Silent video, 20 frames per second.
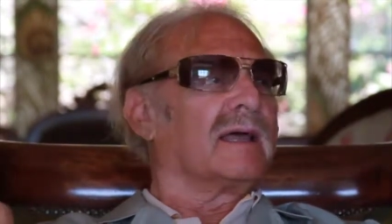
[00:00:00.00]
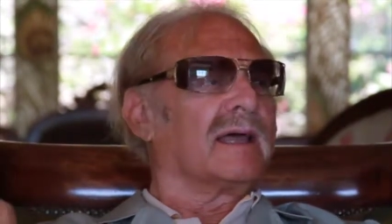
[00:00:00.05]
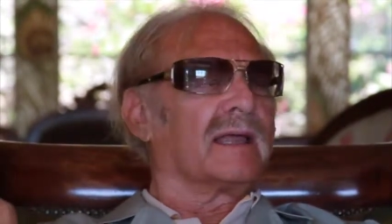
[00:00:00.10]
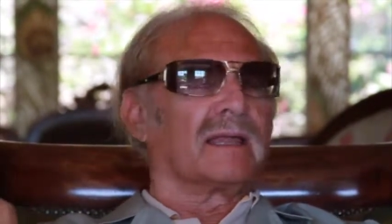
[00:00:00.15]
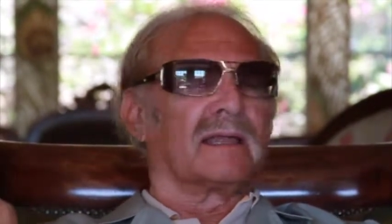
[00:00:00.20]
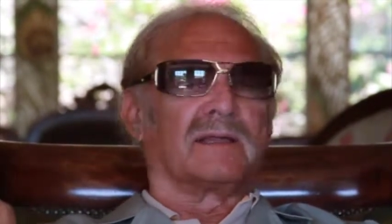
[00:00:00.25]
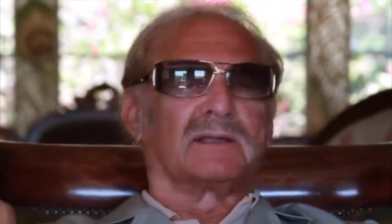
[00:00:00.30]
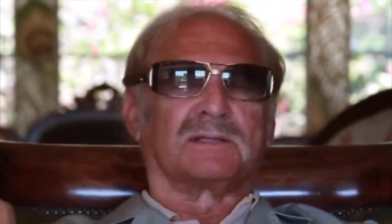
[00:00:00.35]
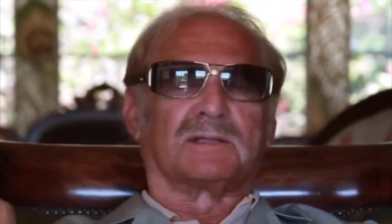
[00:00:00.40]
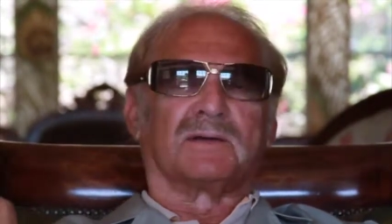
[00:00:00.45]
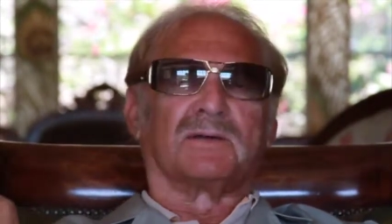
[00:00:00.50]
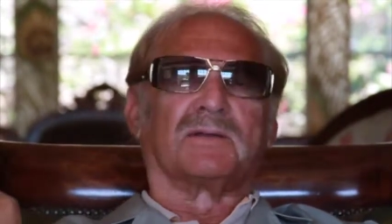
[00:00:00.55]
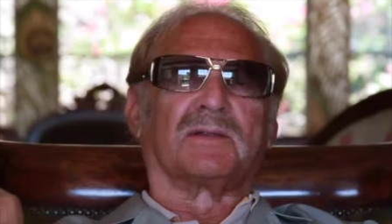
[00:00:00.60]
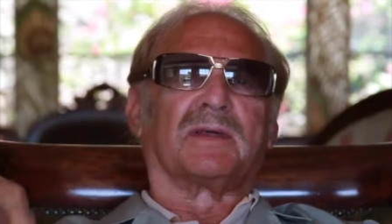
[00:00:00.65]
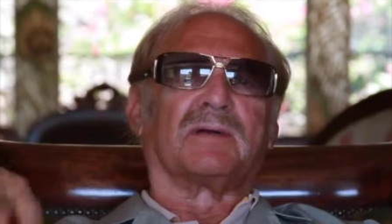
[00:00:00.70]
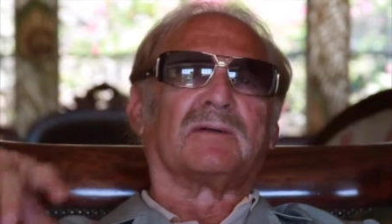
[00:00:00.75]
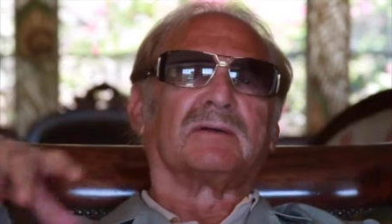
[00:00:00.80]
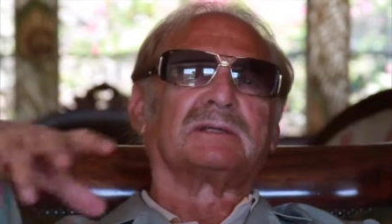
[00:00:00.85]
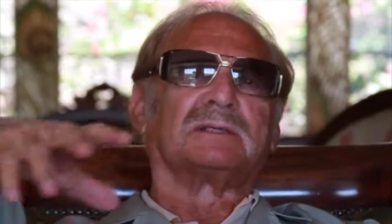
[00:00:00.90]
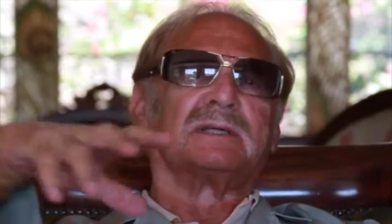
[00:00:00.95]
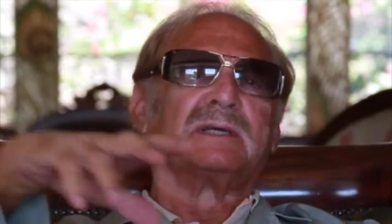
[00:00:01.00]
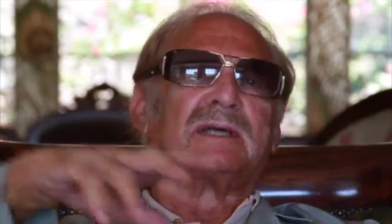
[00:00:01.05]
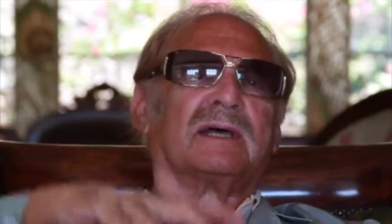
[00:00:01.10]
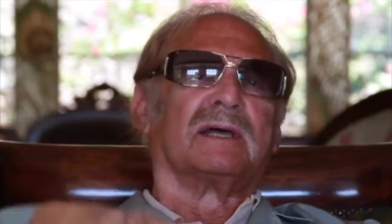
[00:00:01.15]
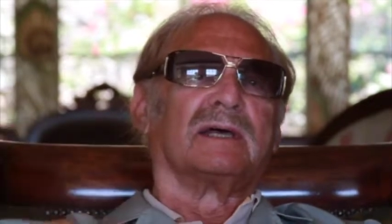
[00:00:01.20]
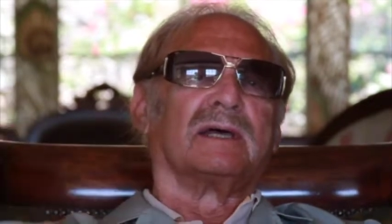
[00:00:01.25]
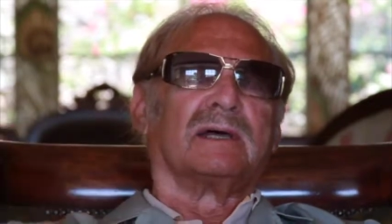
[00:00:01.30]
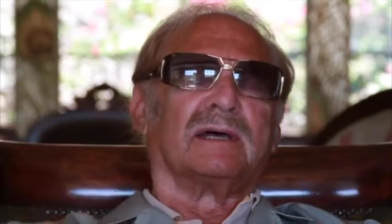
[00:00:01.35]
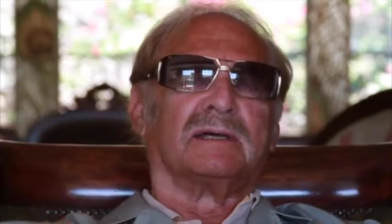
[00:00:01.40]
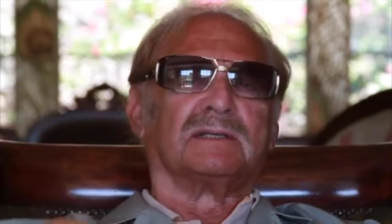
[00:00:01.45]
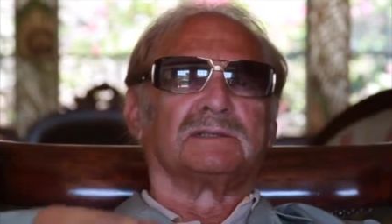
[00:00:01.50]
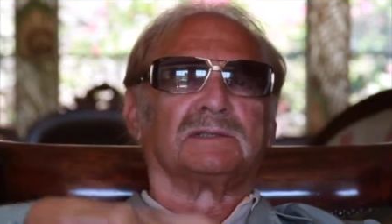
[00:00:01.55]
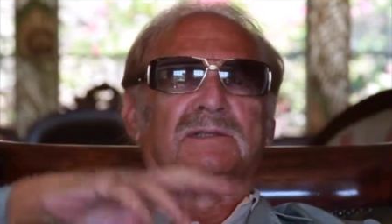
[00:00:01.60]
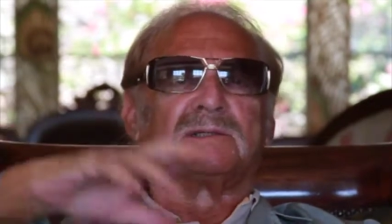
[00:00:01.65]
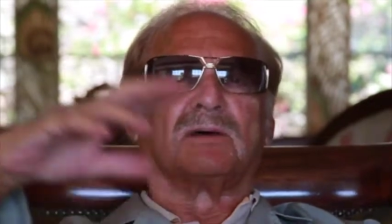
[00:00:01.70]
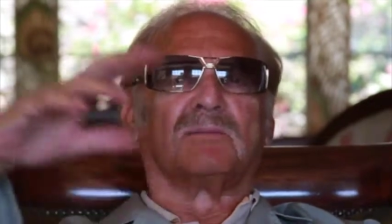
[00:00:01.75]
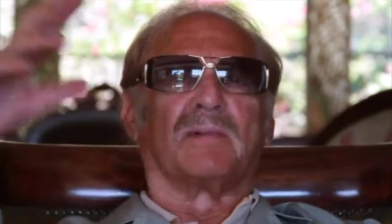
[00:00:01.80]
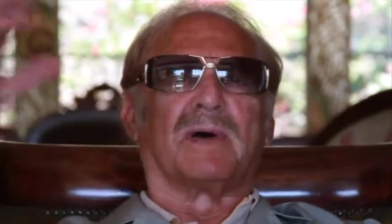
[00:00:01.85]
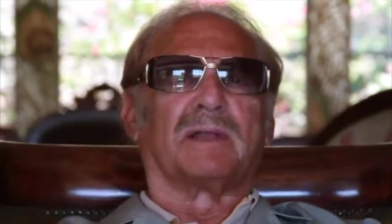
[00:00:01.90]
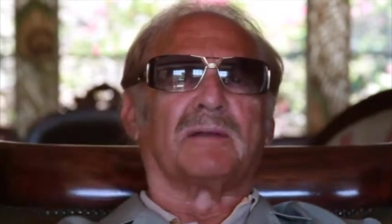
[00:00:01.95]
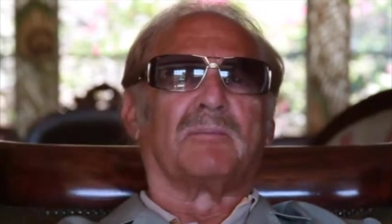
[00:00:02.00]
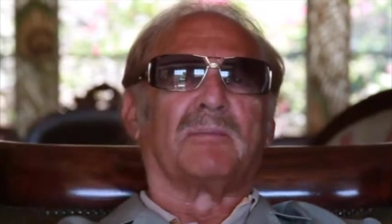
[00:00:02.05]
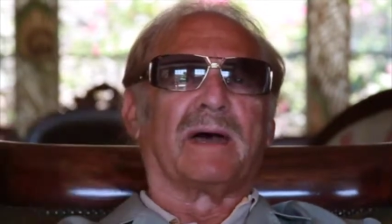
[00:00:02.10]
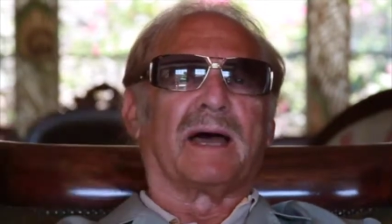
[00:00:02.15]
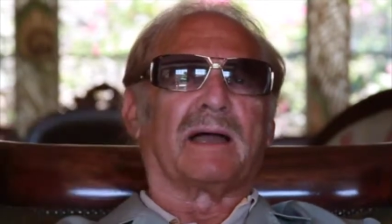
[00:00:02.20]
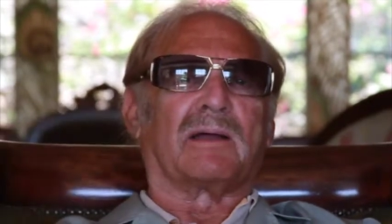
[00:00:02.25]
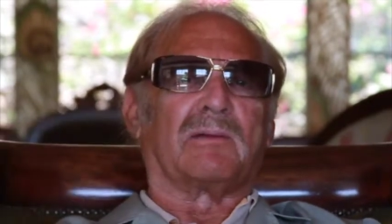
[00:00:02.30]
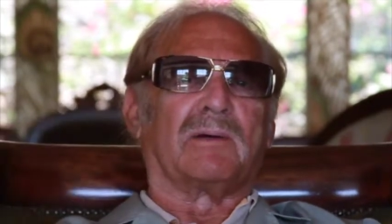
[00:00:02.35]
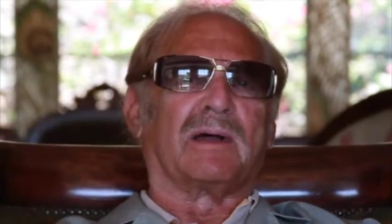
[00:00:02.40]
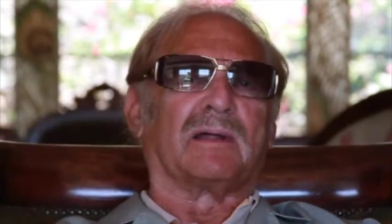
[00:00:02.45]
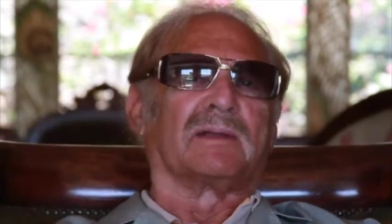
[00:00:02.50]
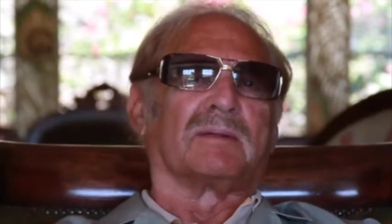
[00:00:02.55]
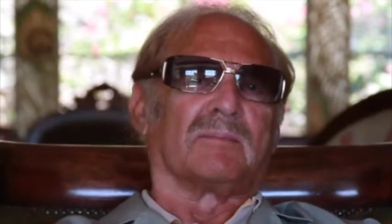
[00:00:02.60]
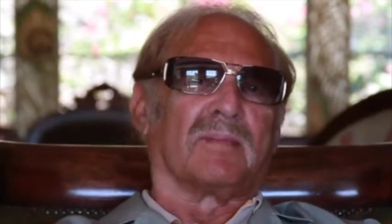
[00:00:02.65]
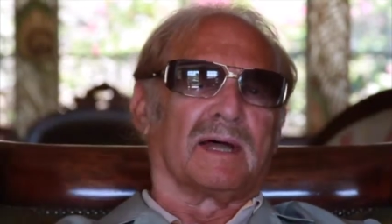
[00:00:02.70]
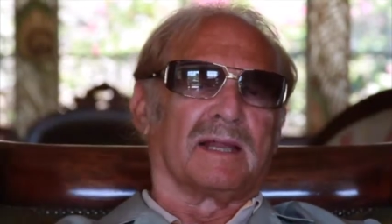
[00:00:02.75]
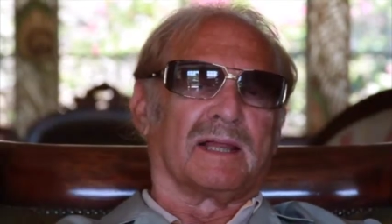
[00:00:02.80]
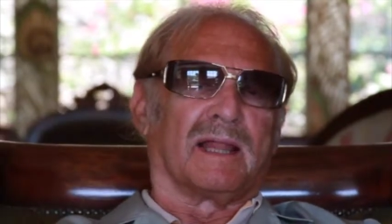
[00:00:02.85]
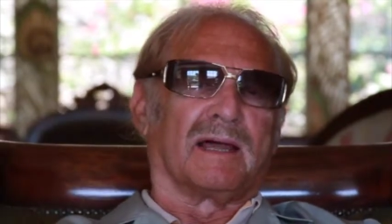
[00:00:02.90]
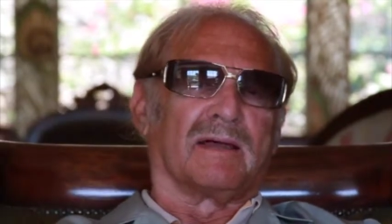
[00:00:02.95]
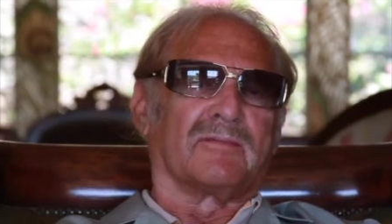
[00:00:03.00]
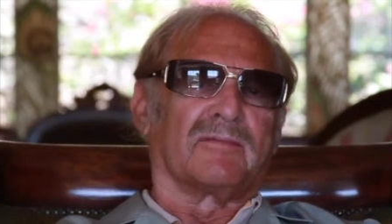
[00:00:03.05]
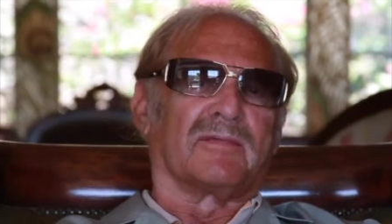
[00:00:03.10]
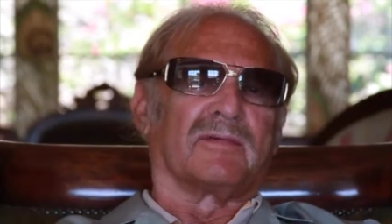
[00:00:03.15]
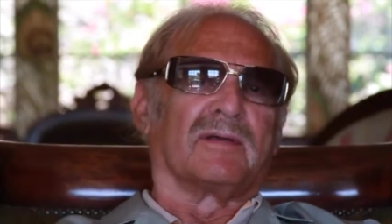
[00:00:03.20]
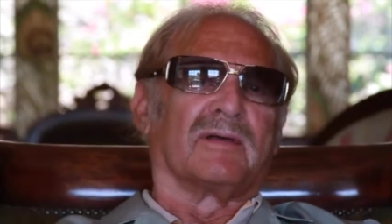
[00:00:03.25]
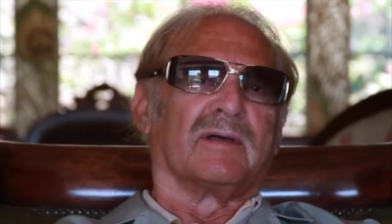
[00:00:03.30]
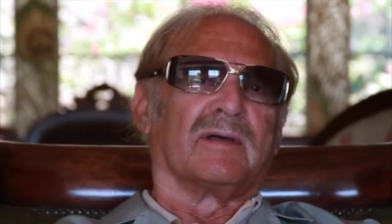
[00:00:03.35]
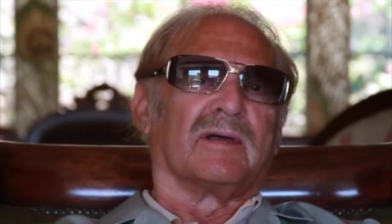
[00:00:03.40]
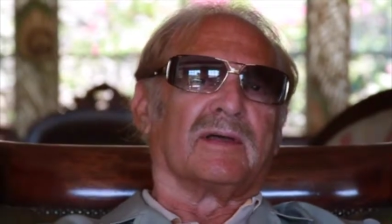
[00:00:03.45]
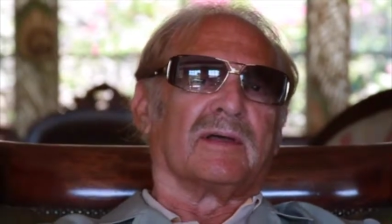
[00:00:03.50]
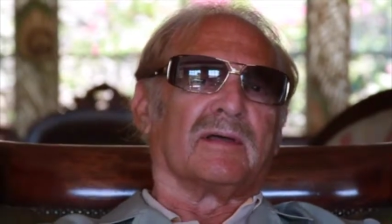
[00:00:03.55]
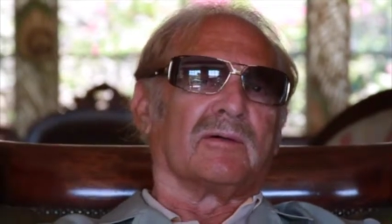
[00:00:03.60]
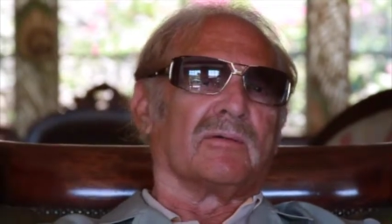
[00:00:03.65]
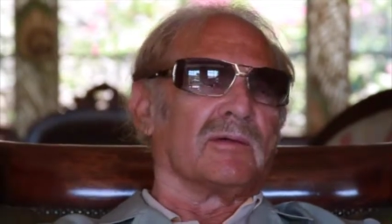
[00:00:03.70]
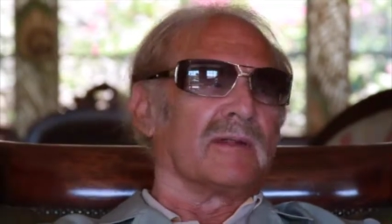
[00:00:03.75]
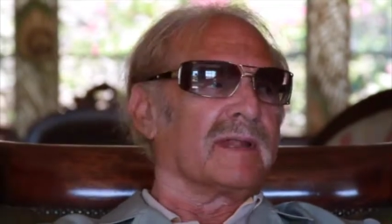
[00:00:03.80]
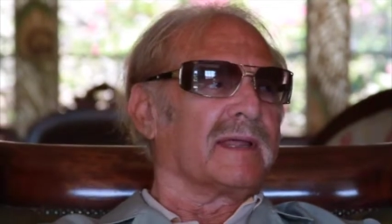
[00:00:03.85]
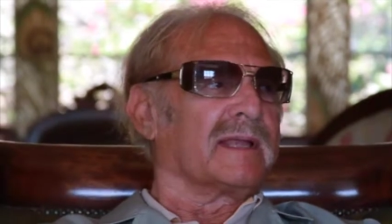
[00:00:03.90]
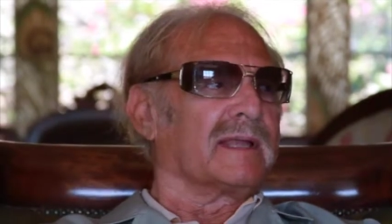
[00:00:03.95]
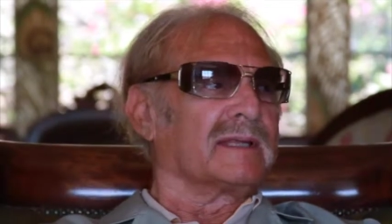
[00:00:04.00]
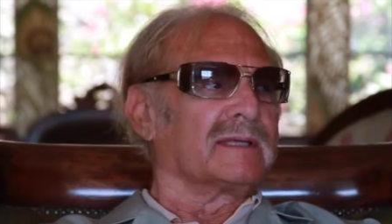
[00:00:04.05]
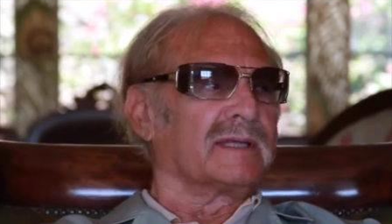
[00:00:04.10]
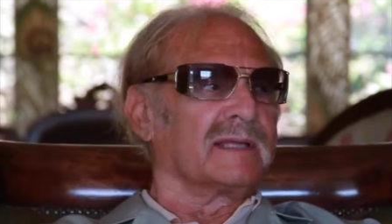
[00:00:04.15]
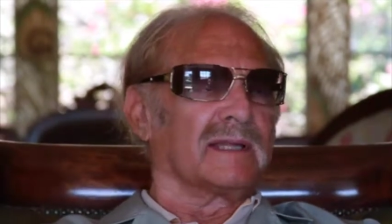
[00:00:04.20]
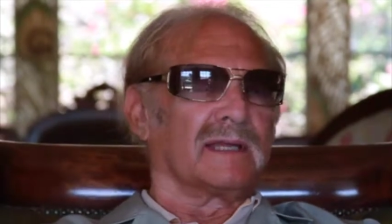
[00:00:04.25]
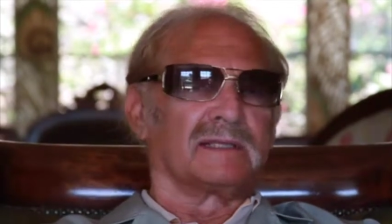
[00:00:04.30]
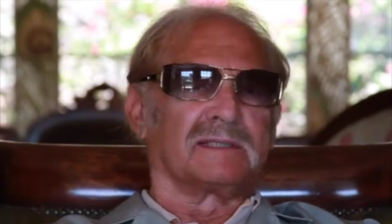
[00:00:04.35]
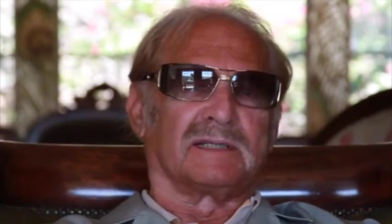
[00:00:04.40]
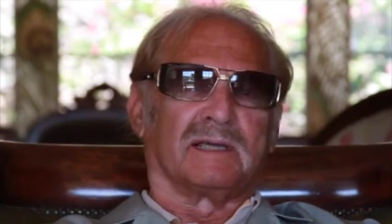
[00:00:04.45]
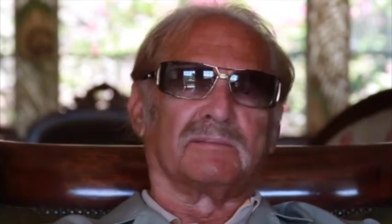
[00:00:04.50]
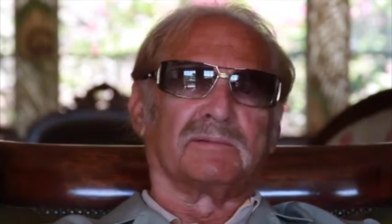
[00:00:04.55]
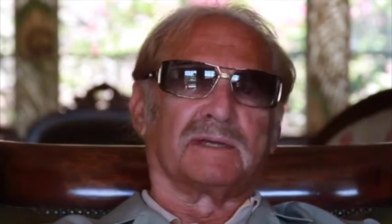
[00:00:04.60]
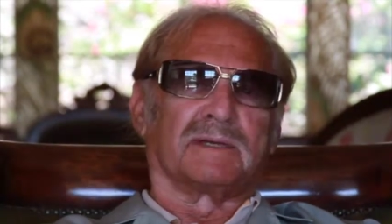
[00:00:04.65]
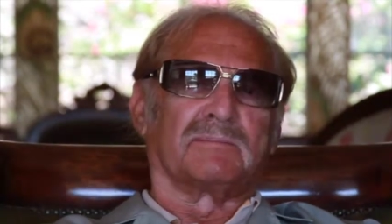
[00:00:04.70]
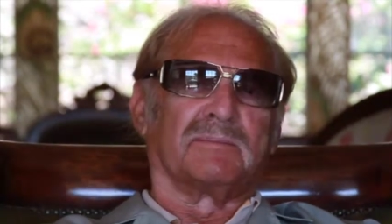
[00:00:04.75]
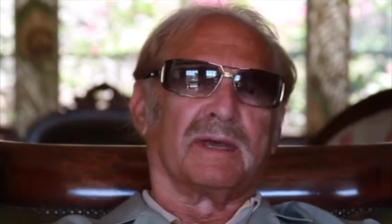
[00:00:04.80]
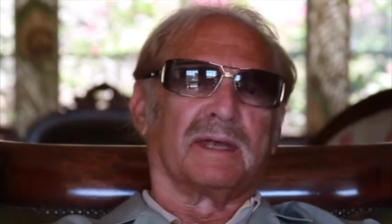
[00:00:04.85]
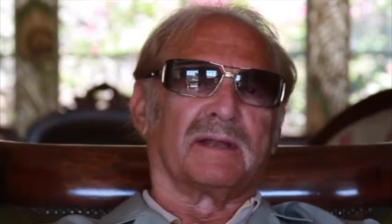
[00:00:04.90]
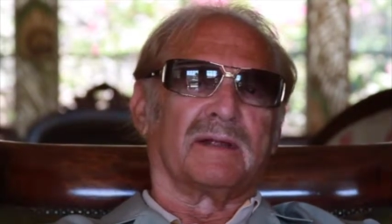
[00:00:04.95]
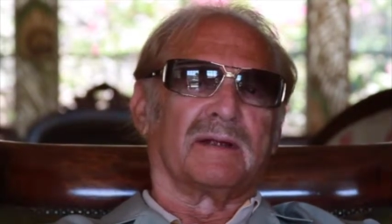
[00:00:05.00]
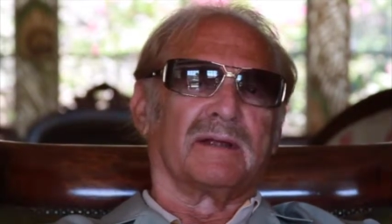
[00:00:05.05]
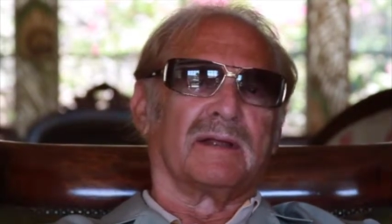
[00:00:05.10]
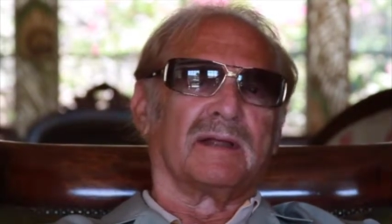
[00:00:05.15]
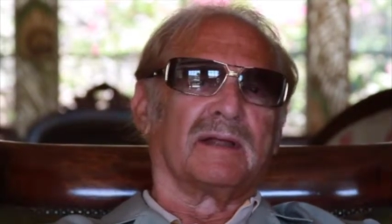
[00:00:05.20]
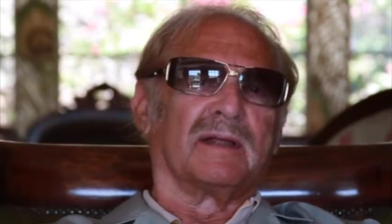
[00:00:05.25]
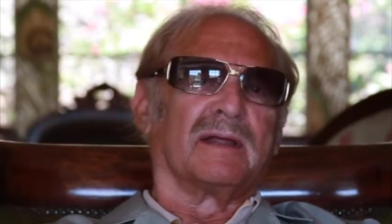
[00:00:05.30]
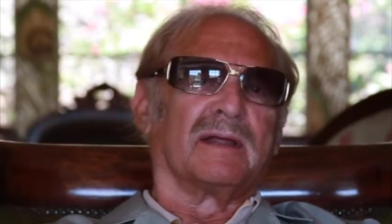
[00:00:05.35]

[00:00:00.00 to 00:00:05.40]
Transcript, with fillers: And so there was a certain amount of background in my life relating to that subject matter.